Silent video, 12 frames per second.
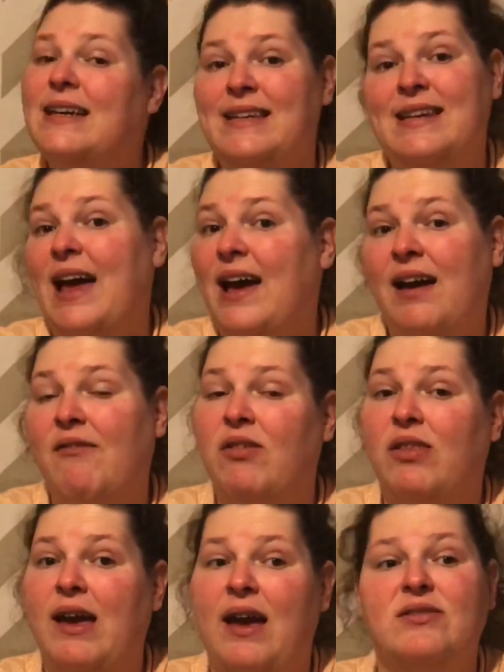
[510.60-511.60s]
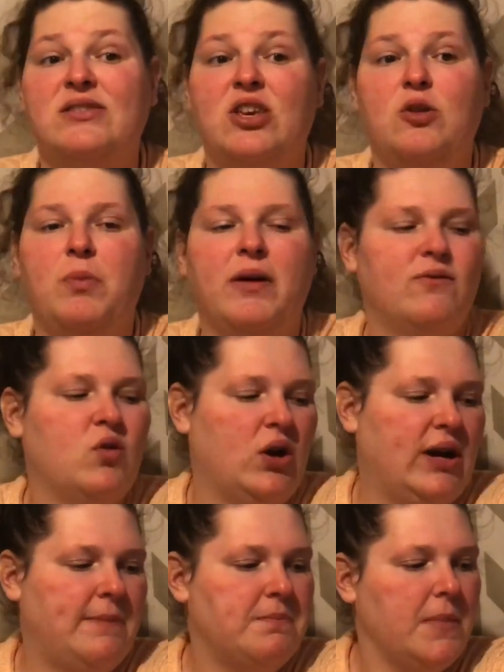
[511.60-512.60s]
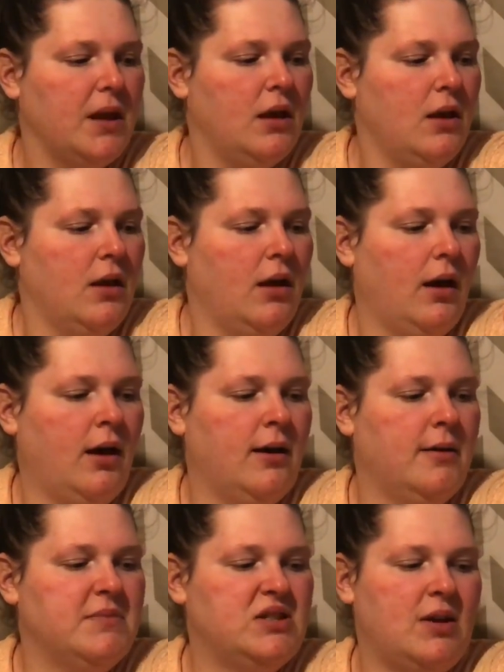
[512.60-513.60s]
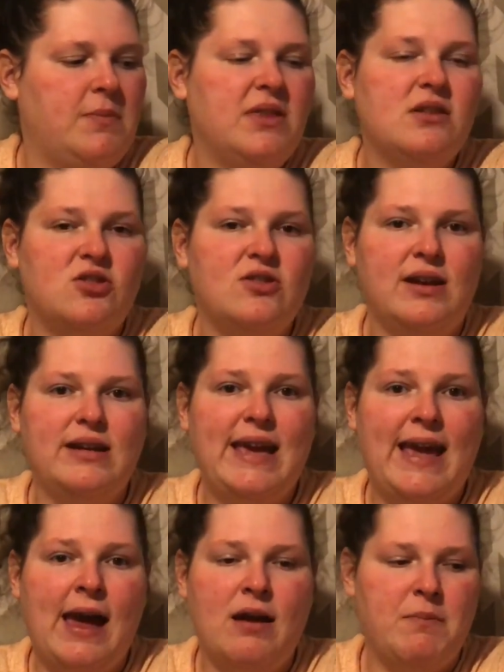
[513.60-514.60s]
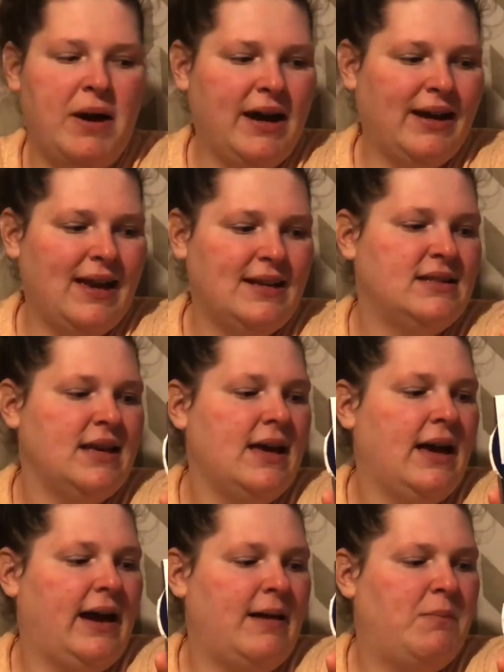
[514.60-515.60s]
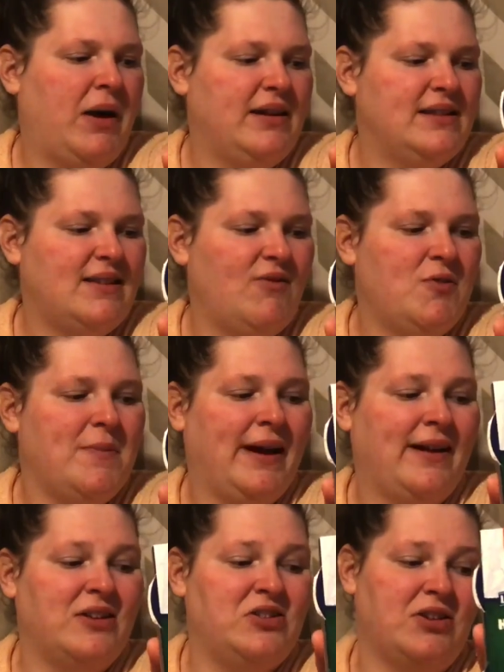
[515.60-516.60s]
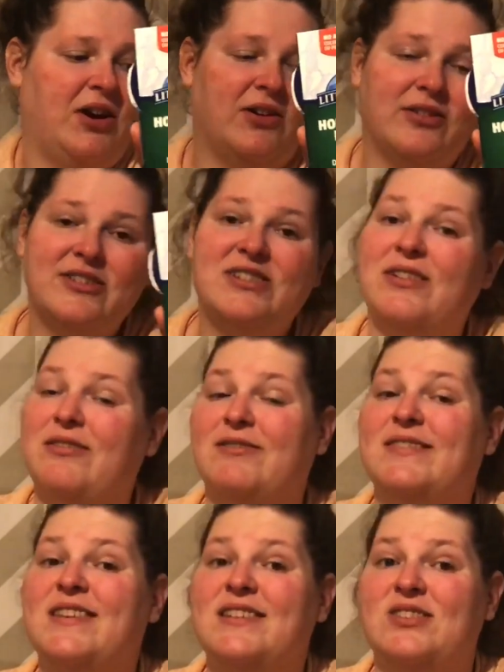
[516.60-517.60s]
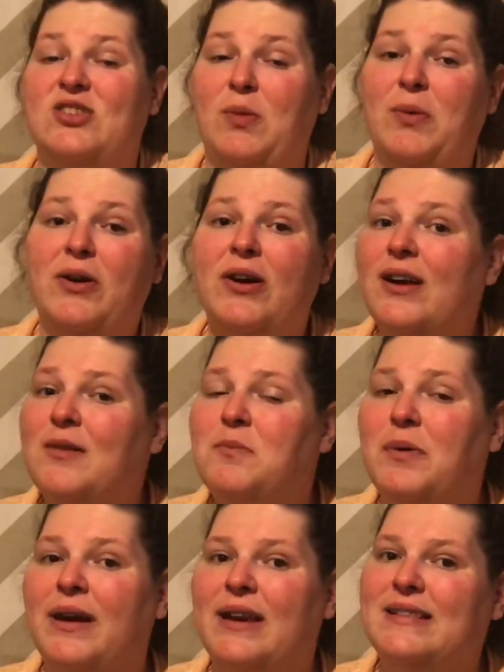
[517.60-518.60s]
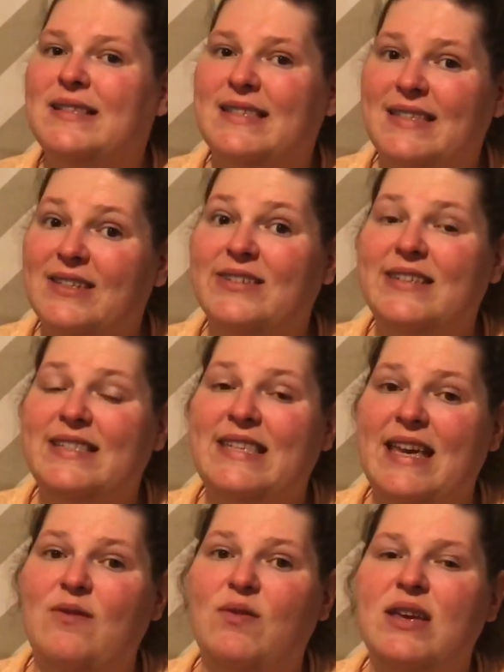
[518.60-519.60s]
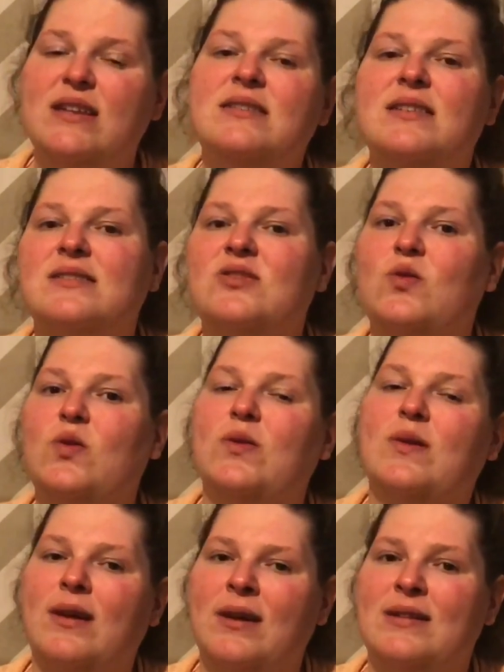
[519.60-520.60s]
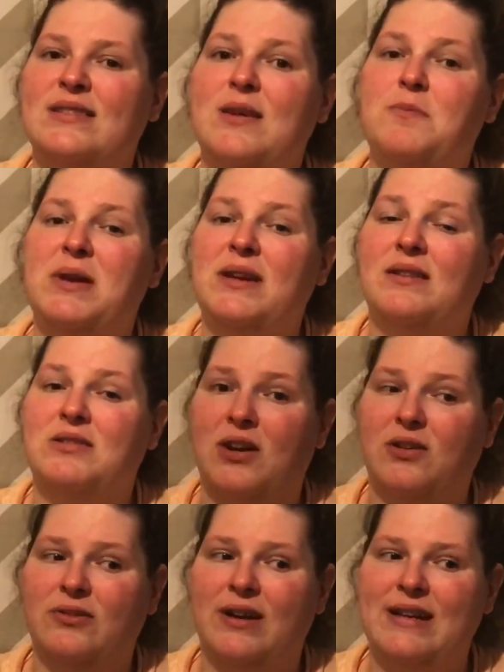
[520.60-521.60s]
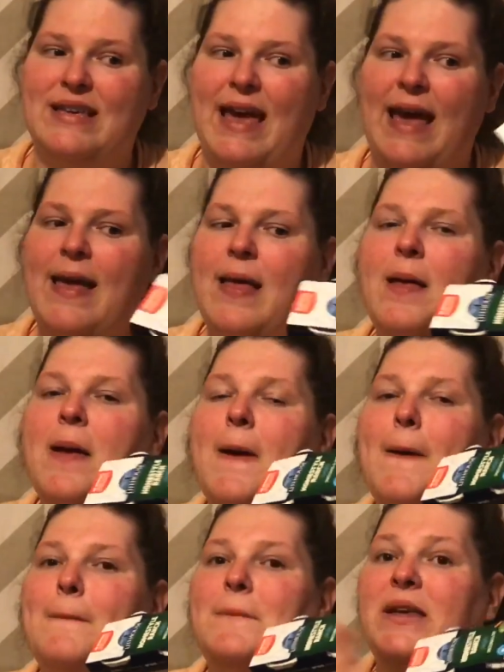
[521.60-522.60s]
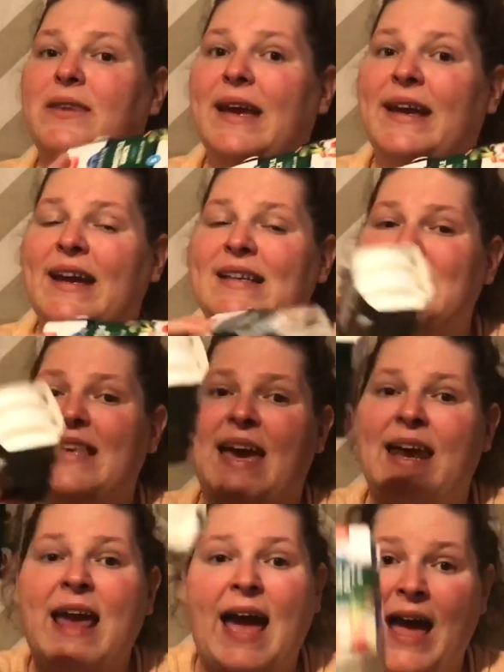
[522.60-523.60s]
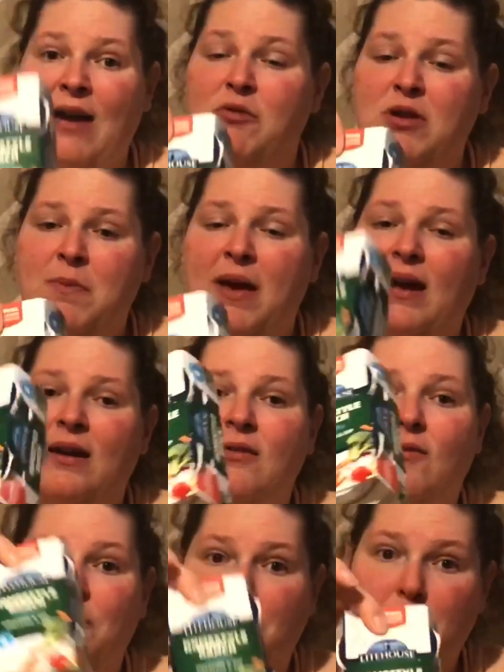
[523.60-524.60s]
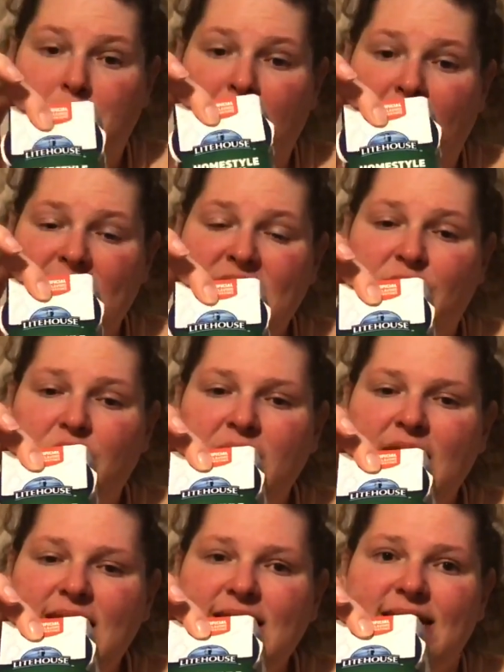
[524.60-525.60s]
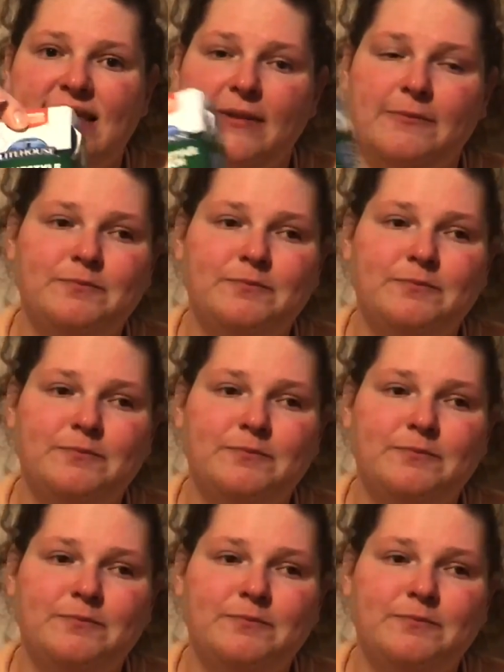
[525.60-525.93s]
I did not have a Lighthouse coupon for it. So I paid the $2.98 out of pocket. Ibotta is coming back $1, so I know it's not super good, but it's still a savings. So it ends up being $1.98. But like I said, I would have paid full price for these.